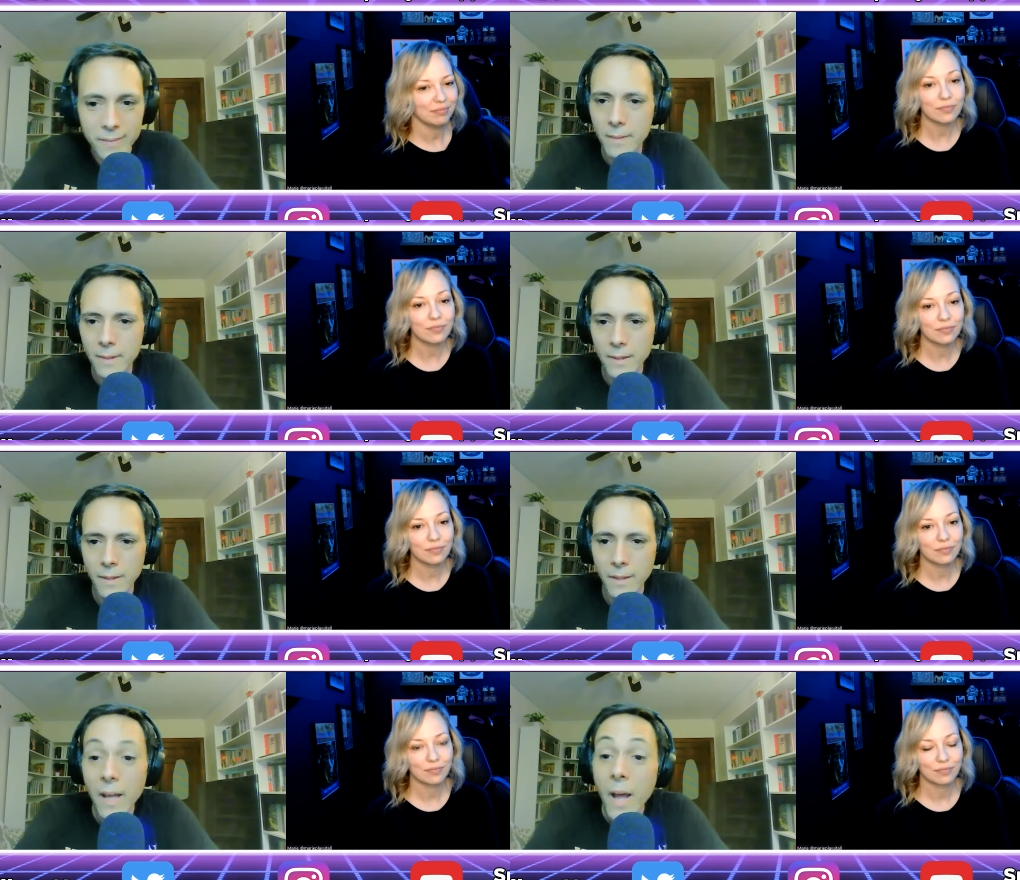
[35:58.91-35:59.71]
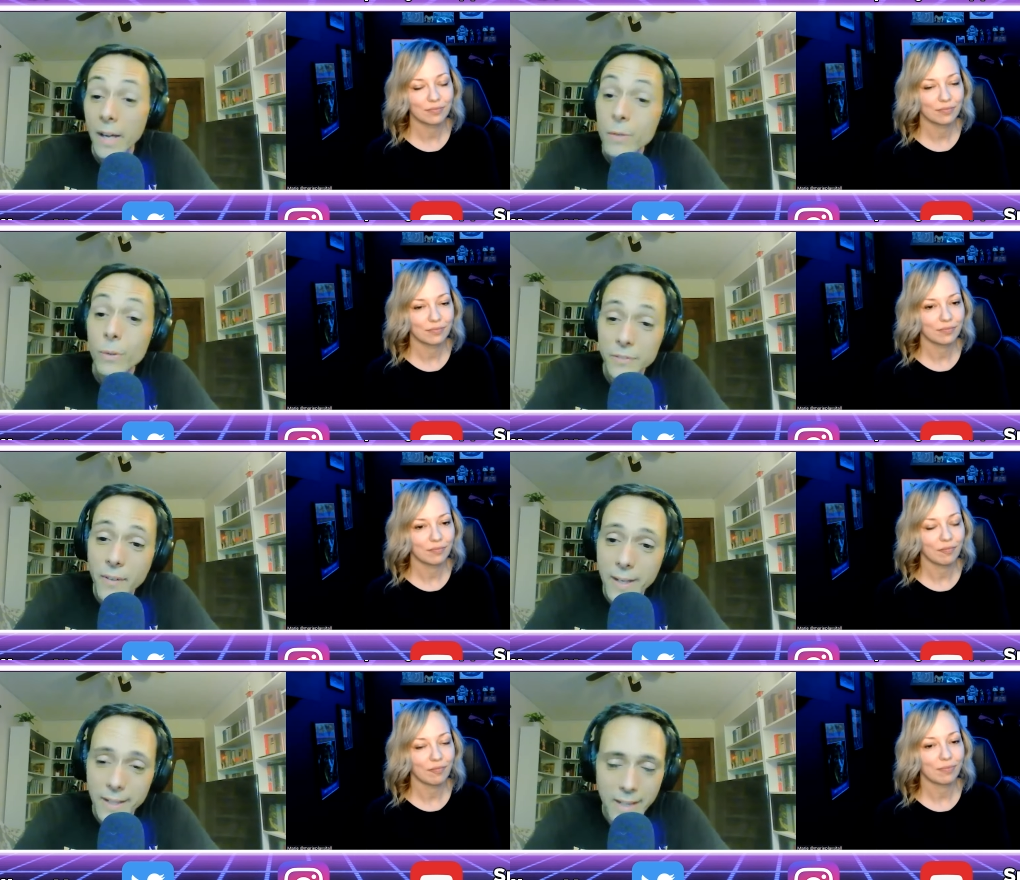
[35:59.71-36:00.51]
Speaker 1: Mm-hmm. You know, it's
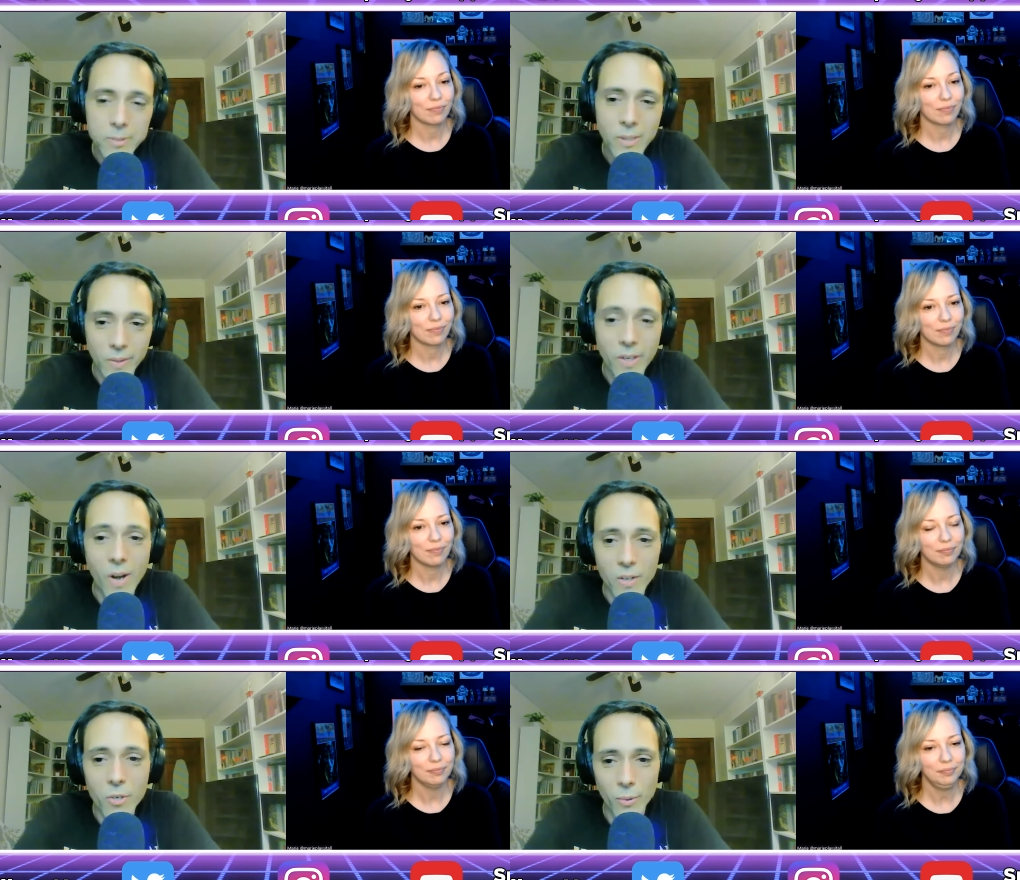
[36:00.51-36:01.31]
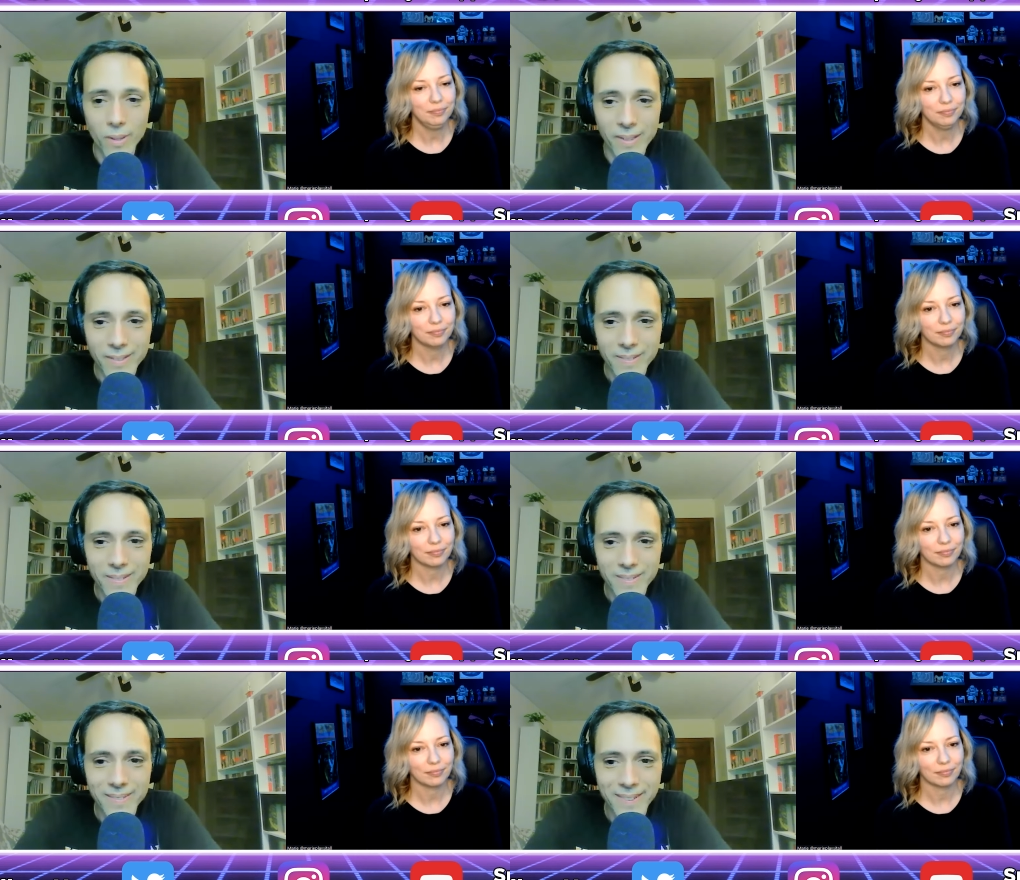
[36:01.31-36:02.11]
funny. The game's called Concord,
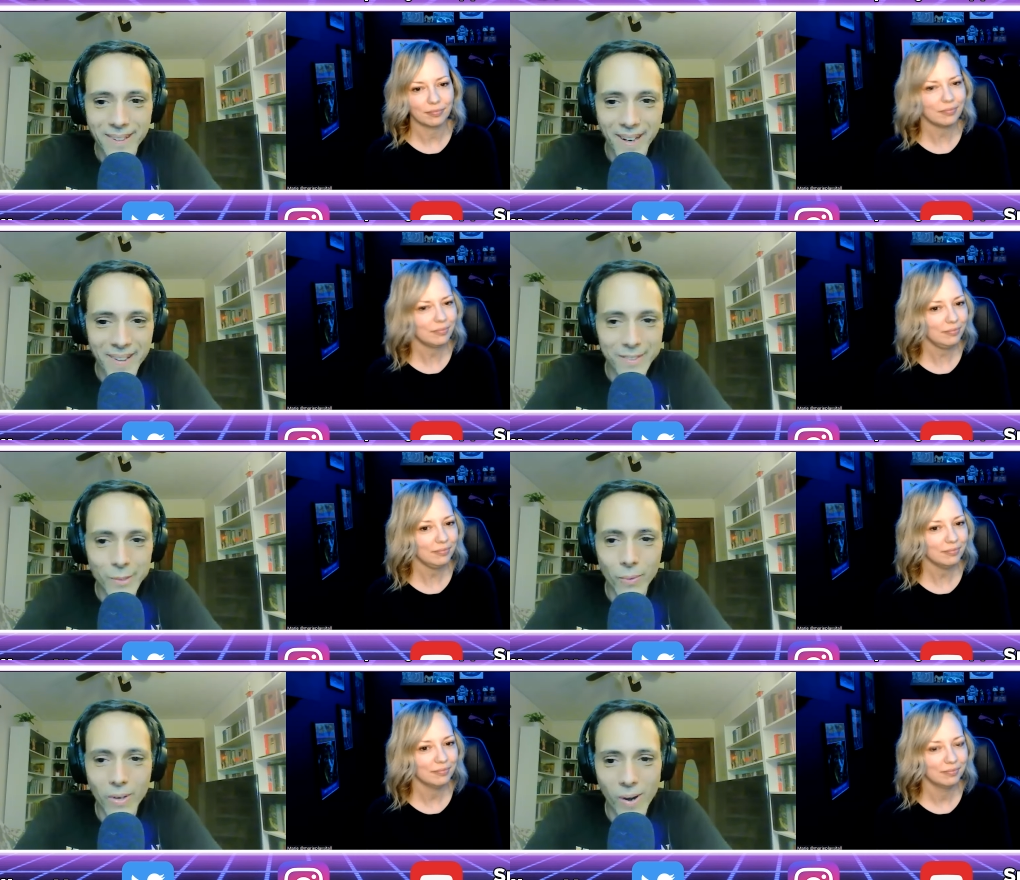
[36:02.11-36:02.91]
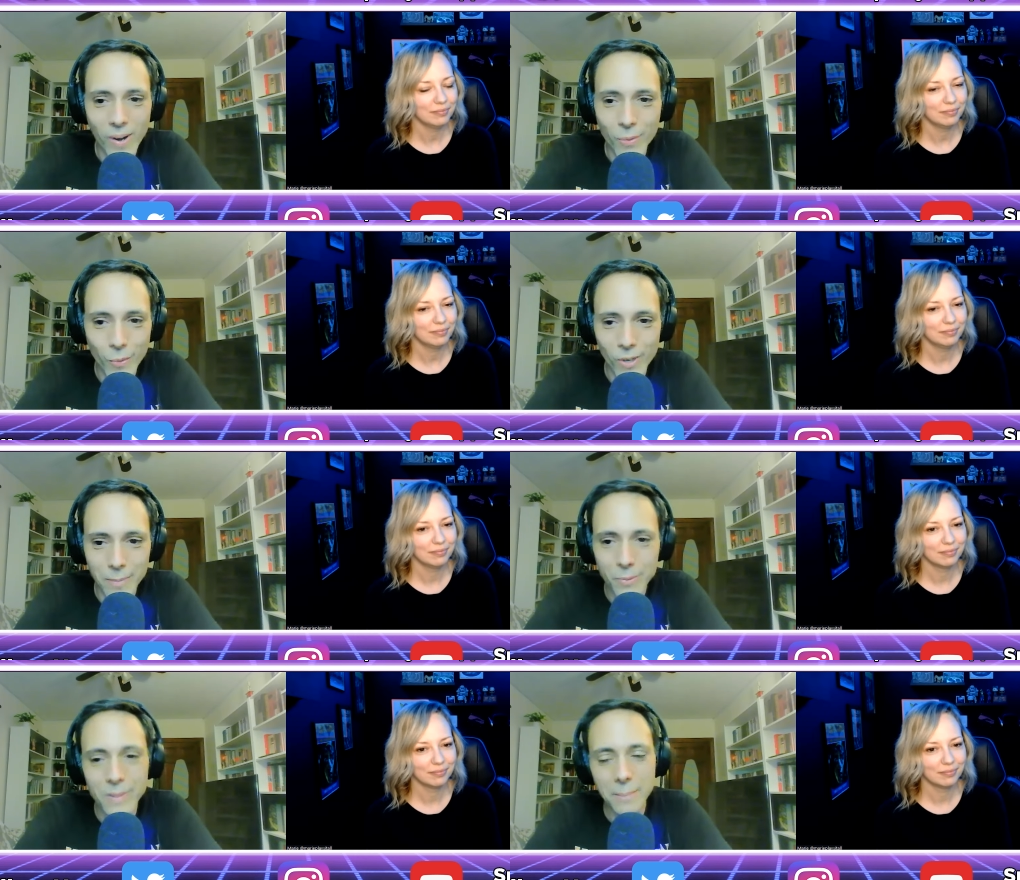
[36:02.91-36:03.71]
and there's no concord
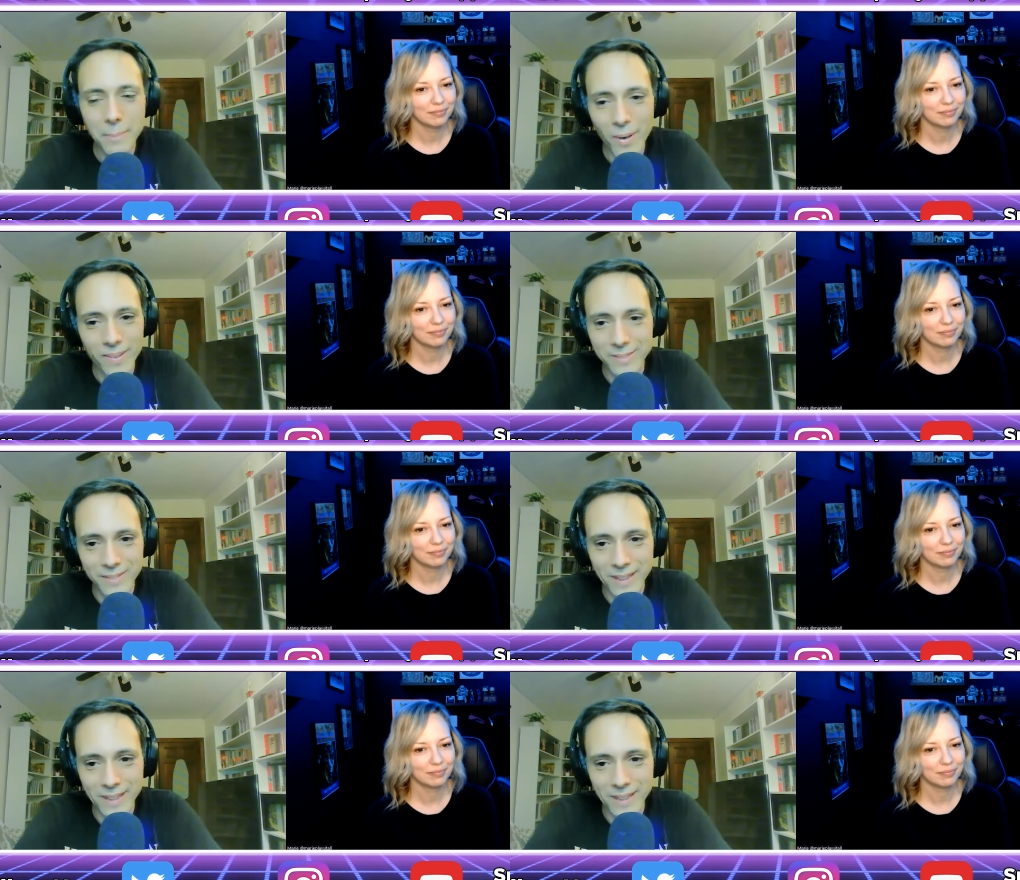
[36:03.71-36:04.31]
between the parts of the